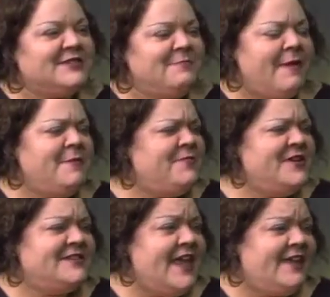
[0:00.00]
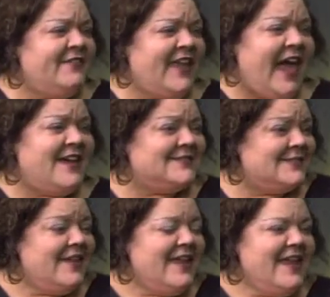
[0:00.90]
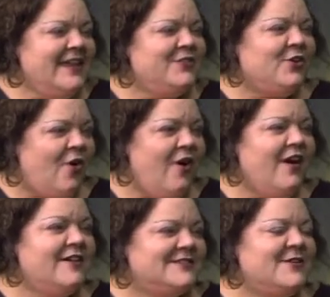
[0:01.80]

So maybe put a tank of gas in the car.